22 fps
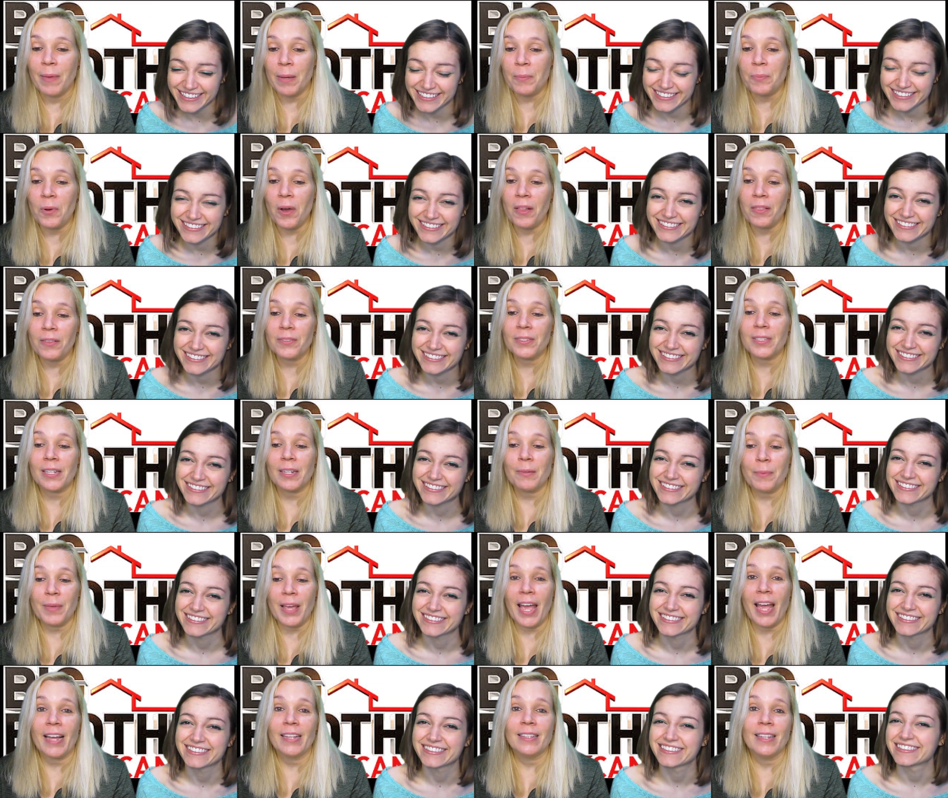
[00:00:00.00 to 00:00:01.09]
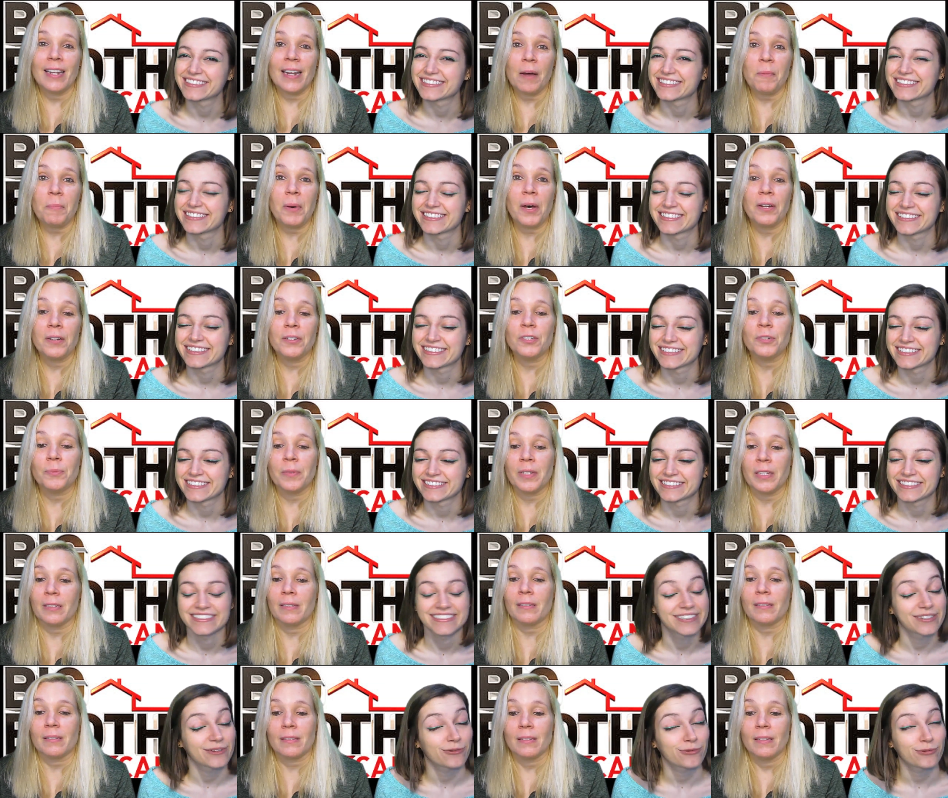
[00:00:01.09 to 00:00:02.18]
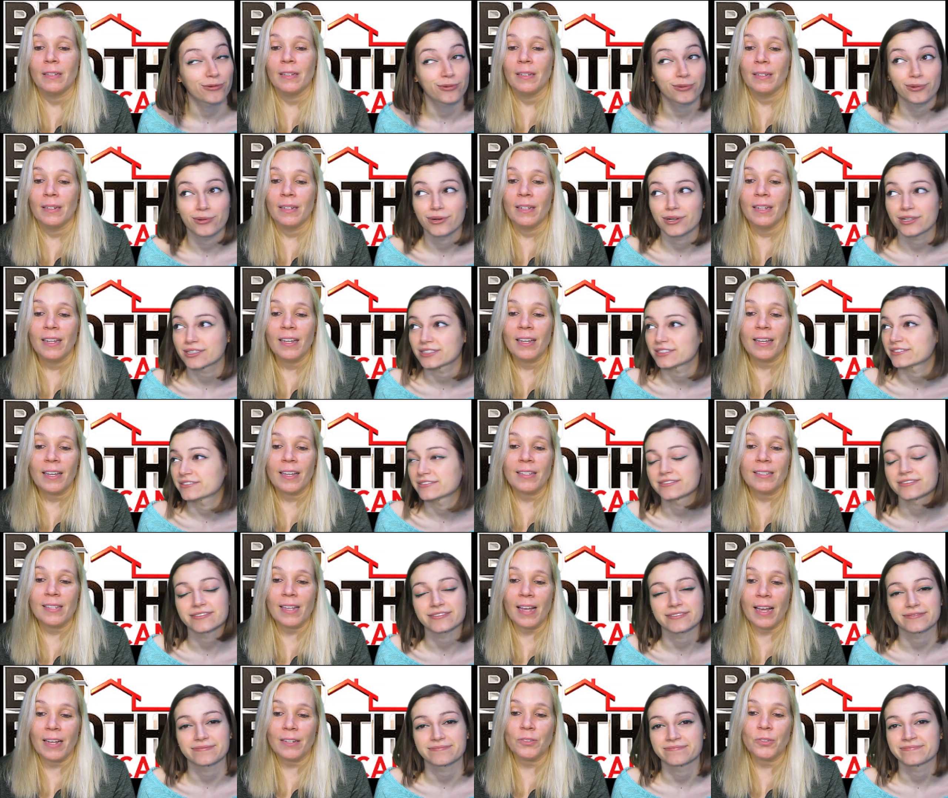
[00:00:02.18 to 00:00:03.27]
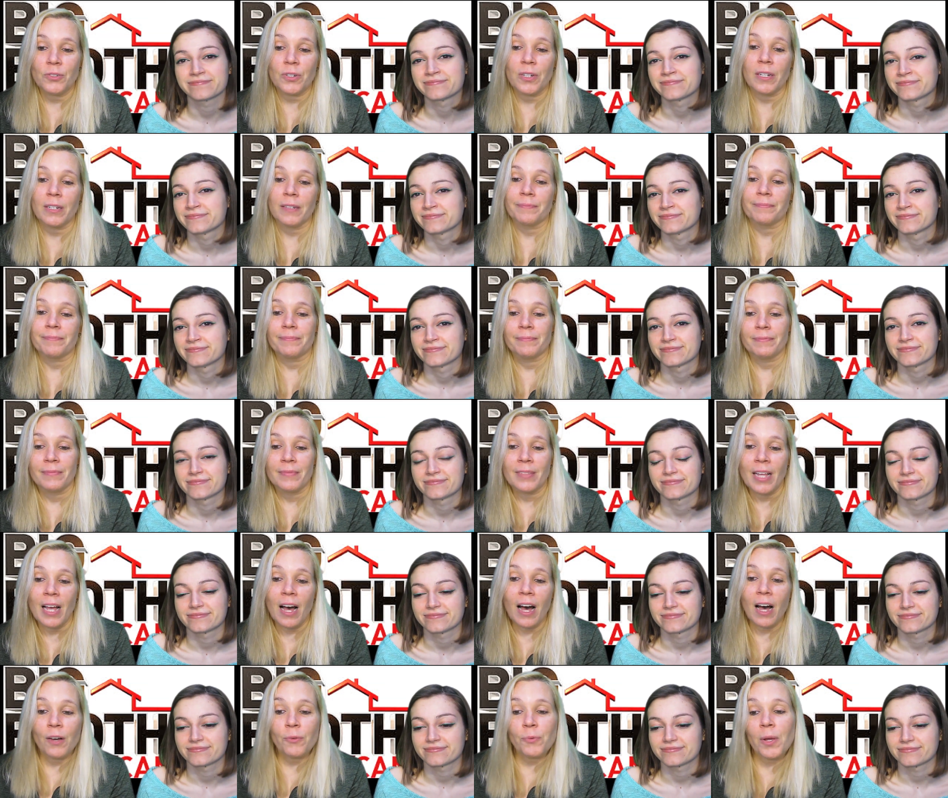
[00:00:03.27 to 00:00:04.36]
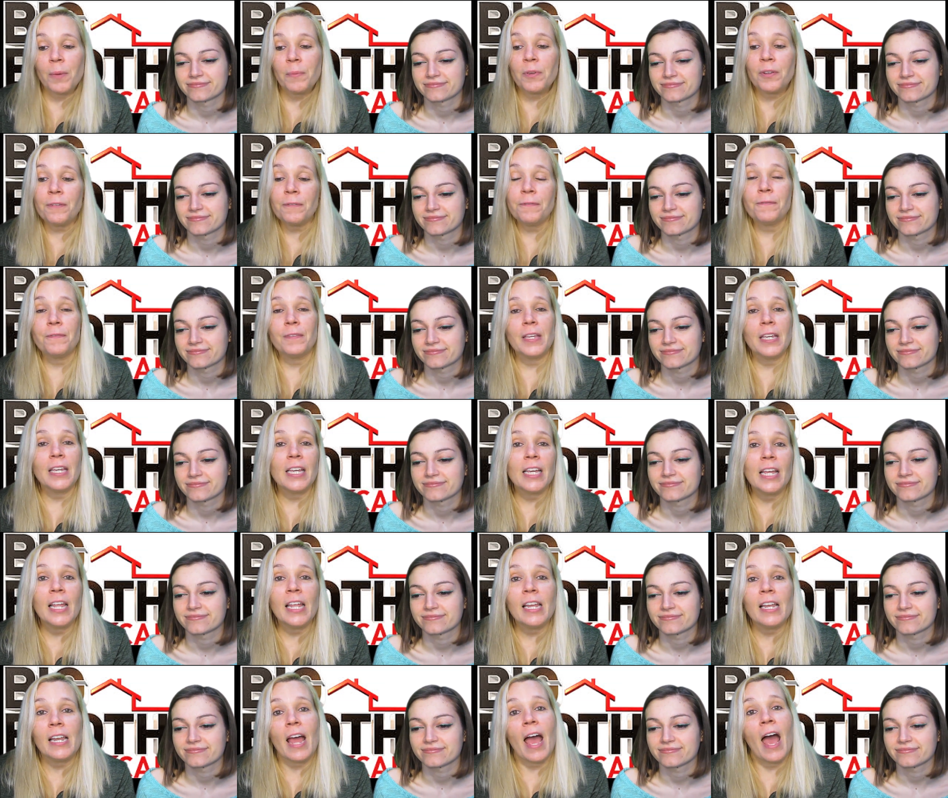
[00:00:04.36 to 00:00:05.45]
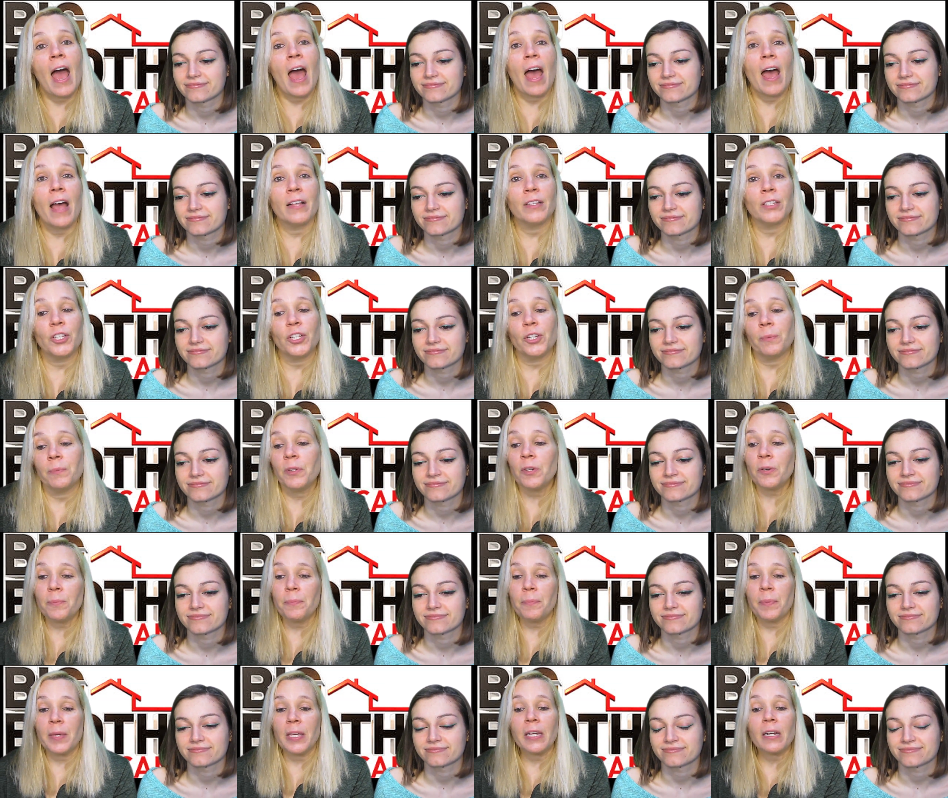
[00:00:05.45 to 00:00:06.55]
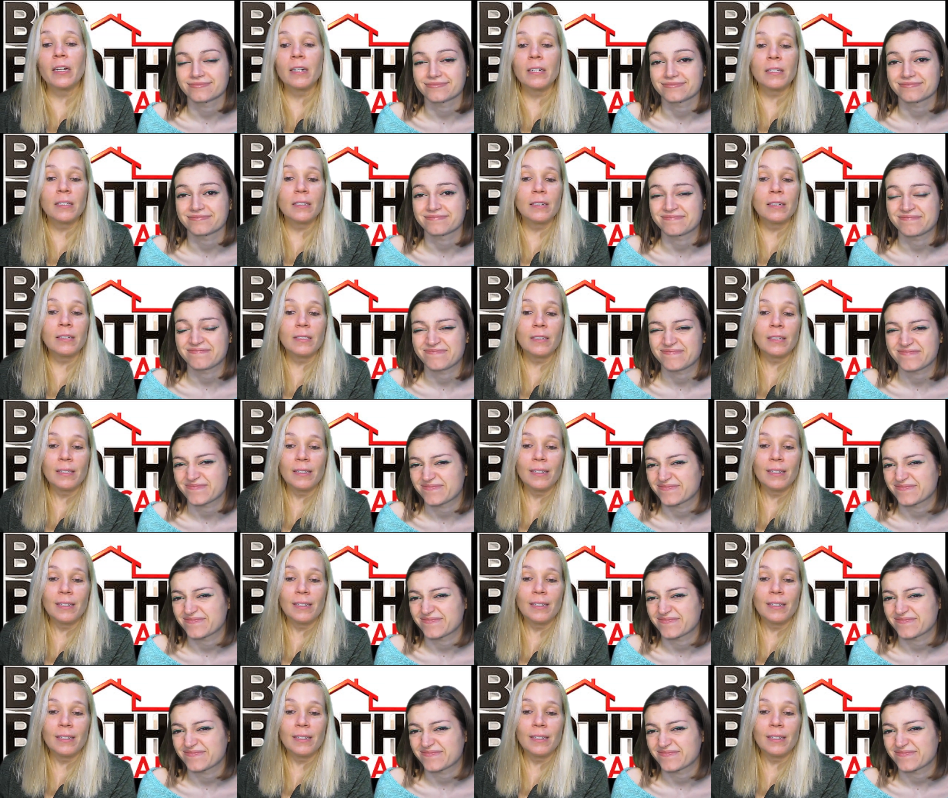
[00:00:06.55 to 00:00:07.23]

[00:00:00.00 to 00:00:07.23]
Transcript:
Speaker 1: Big Brother's gonna be handing out punishments. Cassandra, I'll rub your feet and comb your beard.